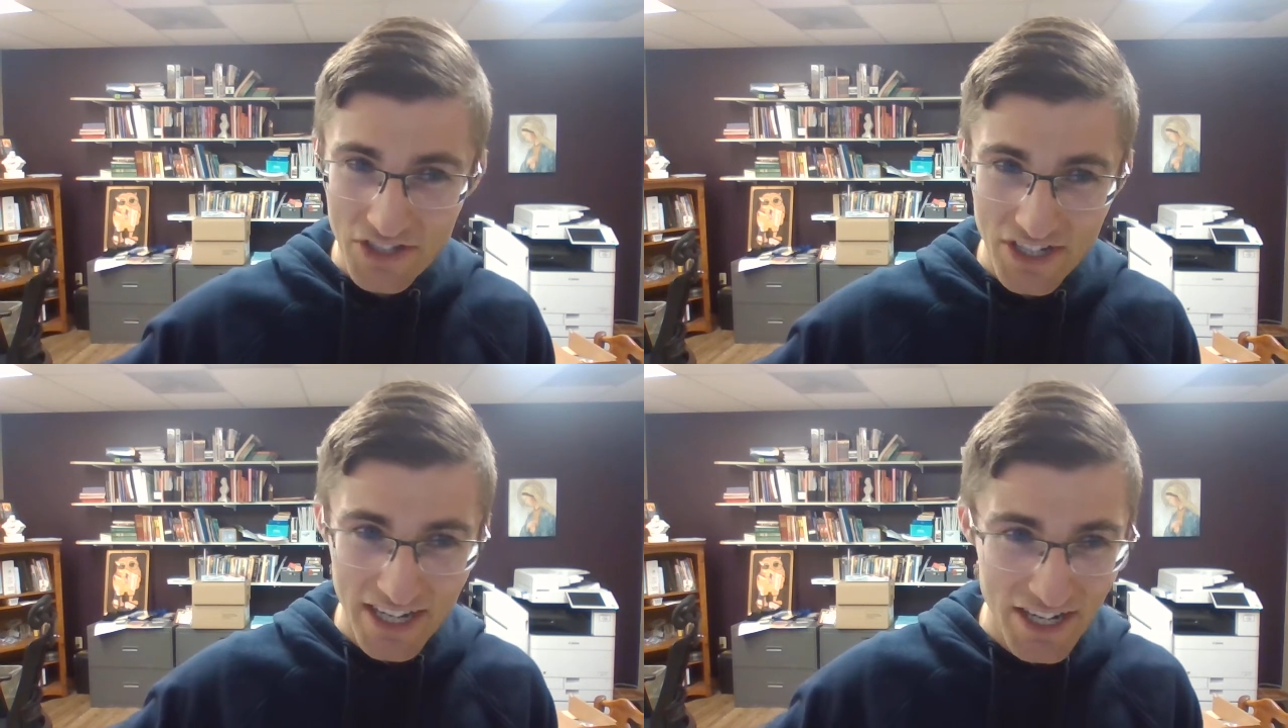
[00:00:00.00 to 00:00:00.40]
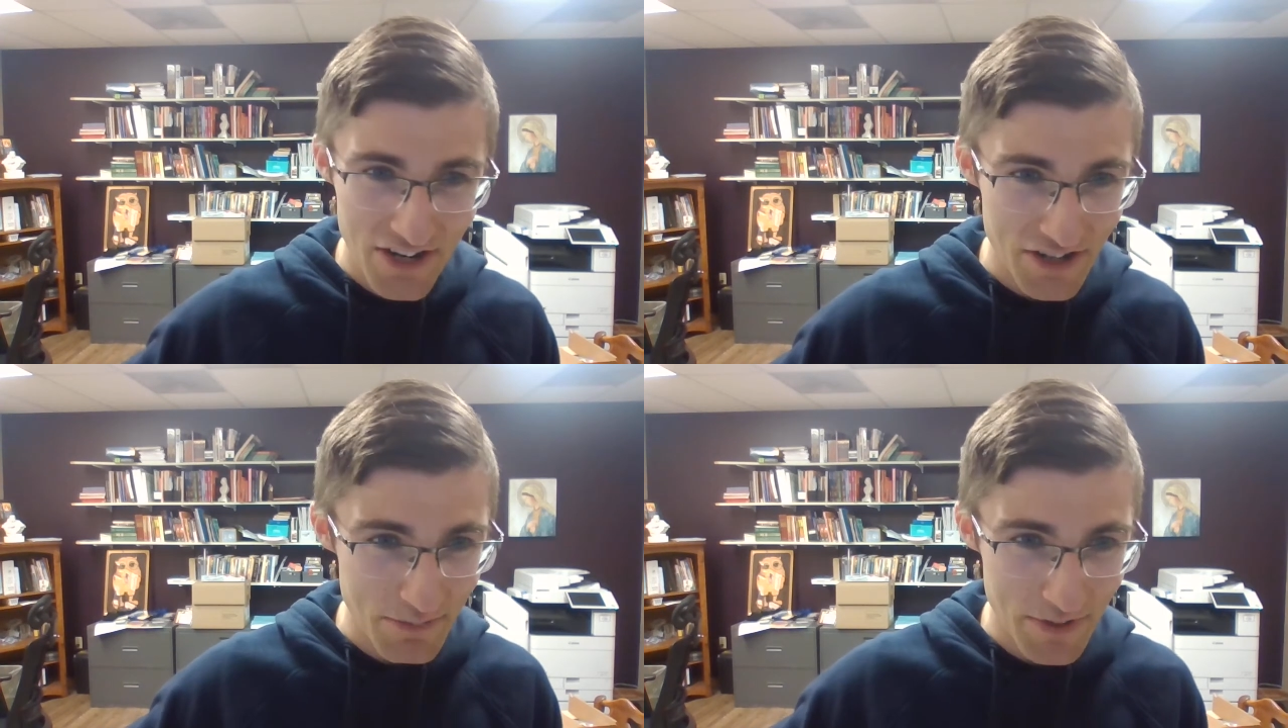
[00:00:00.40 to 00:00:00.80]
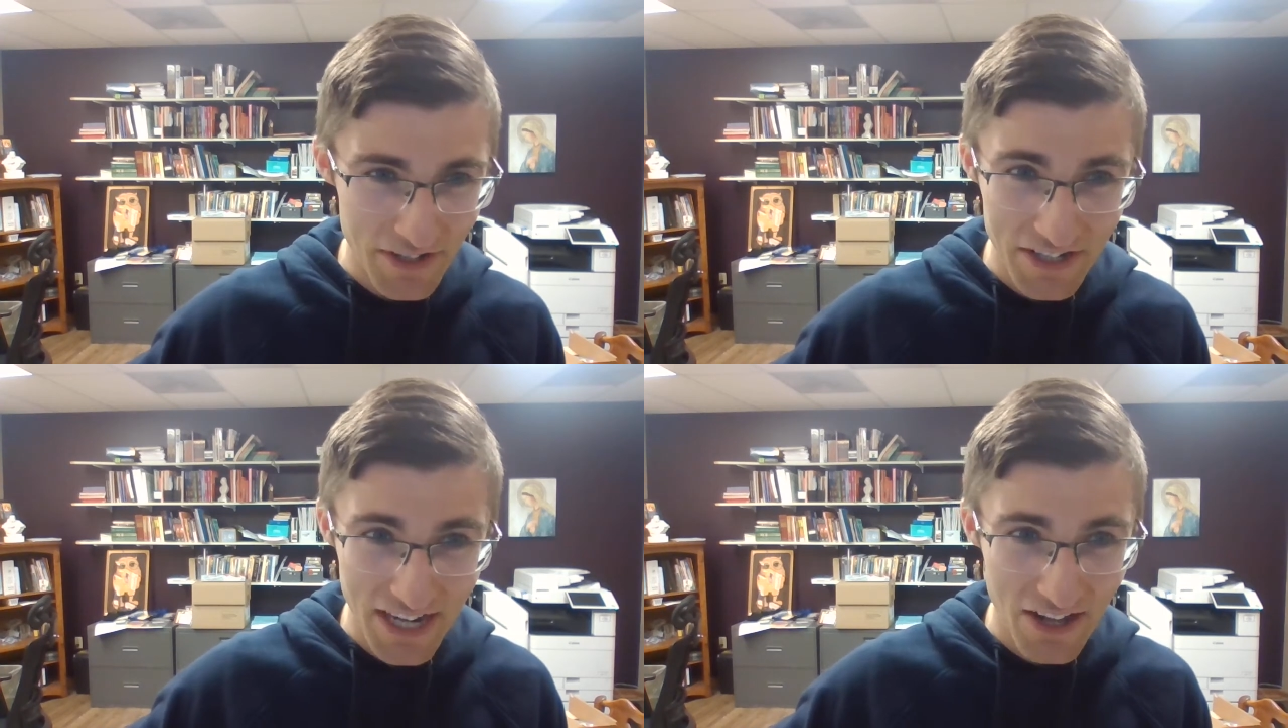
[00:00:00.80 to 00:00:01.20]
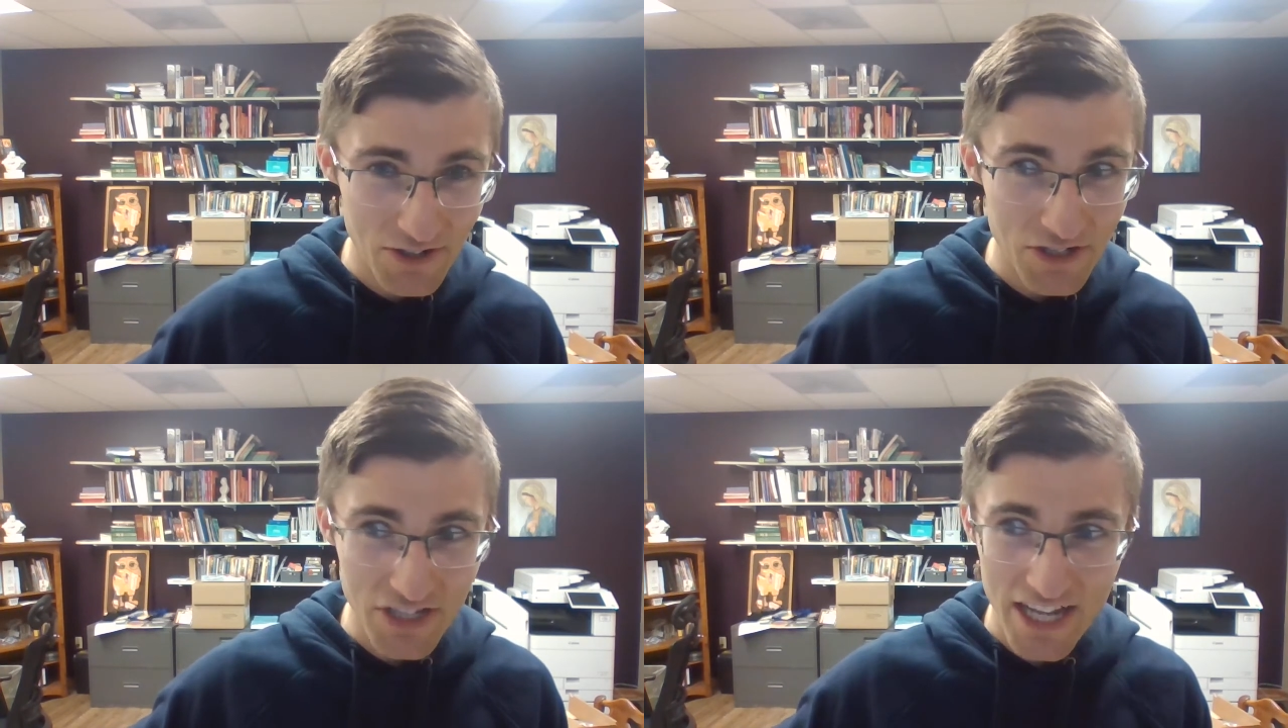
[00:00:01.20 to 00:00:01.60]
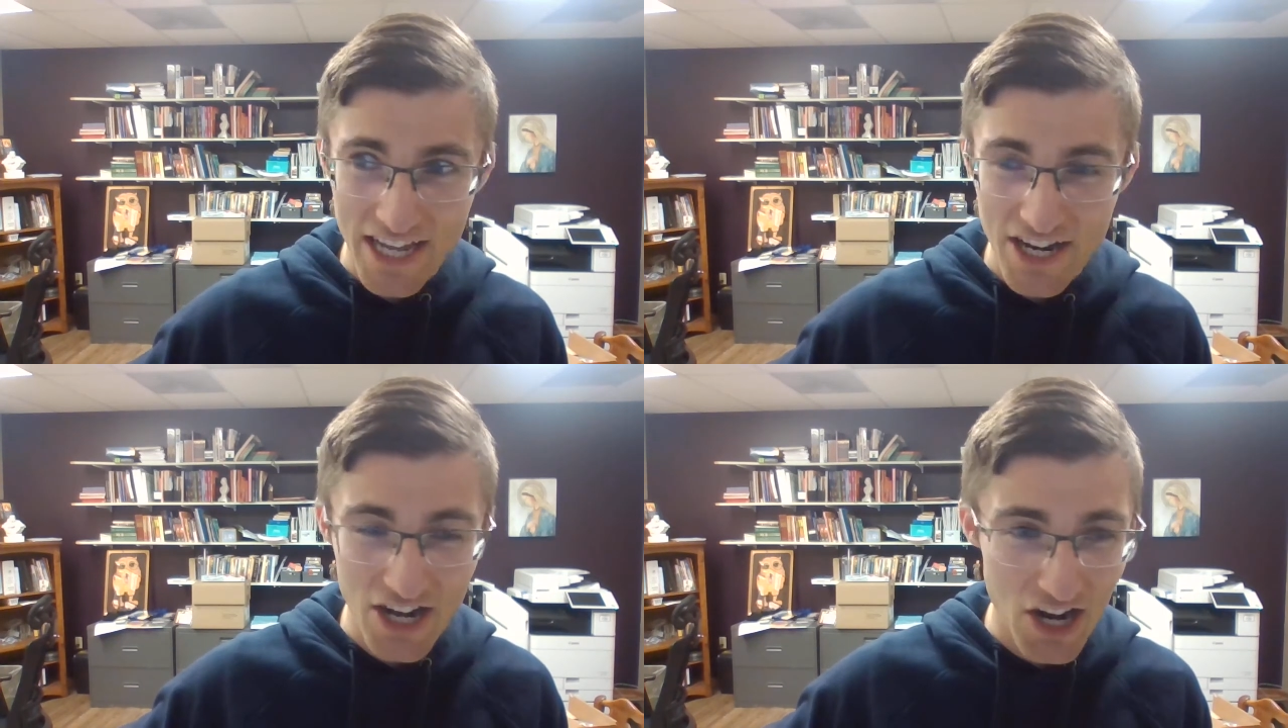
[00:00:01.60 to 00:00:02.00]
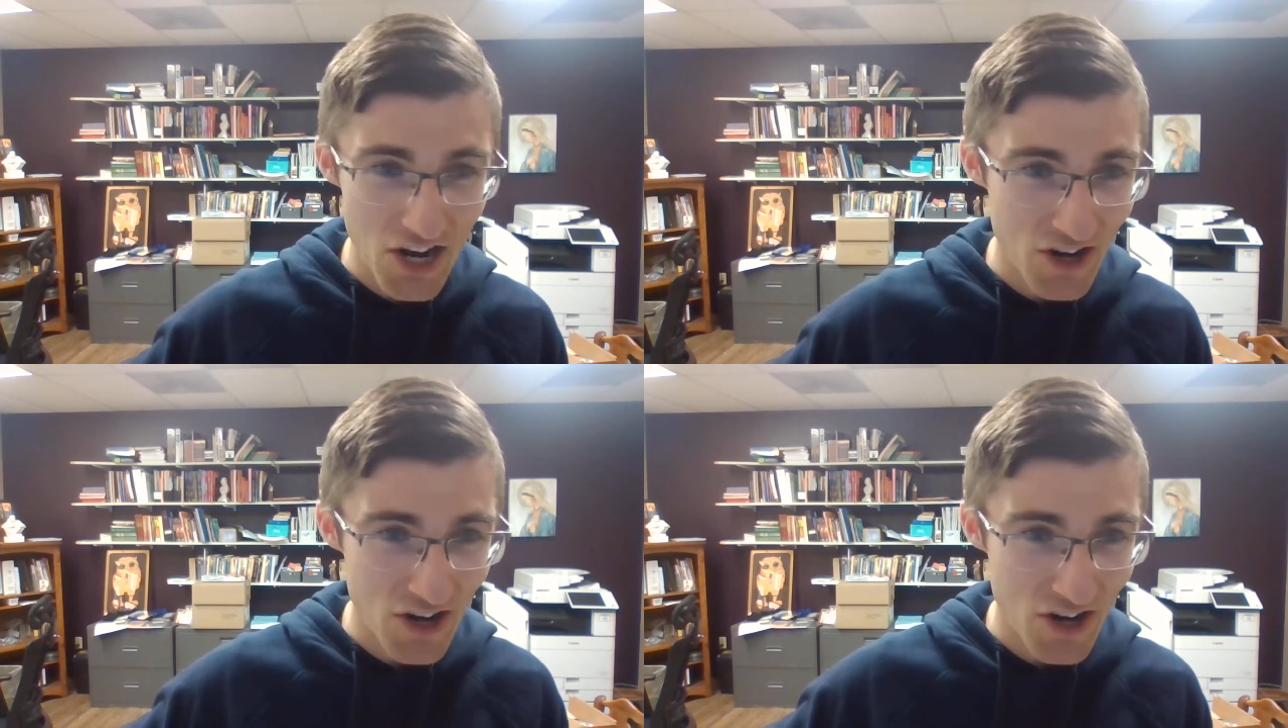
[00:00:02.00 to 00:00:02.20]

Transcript: say no to the billion dollars in a